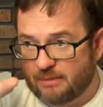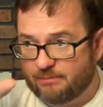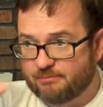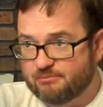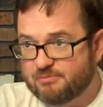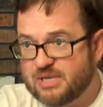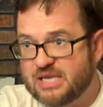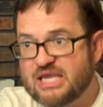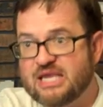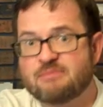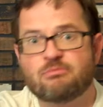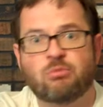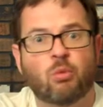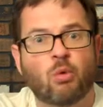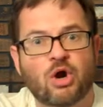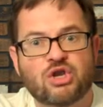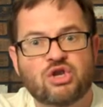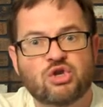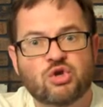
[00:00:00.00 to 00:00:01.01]
a
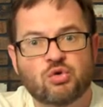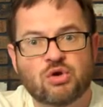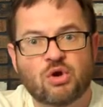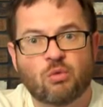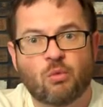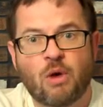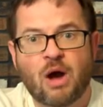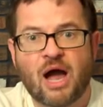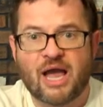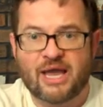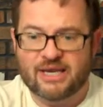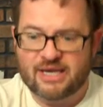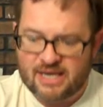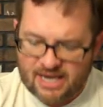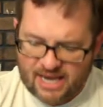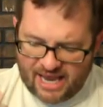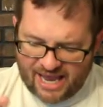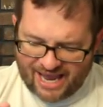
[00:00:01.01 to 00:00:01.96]
beam one unit wide,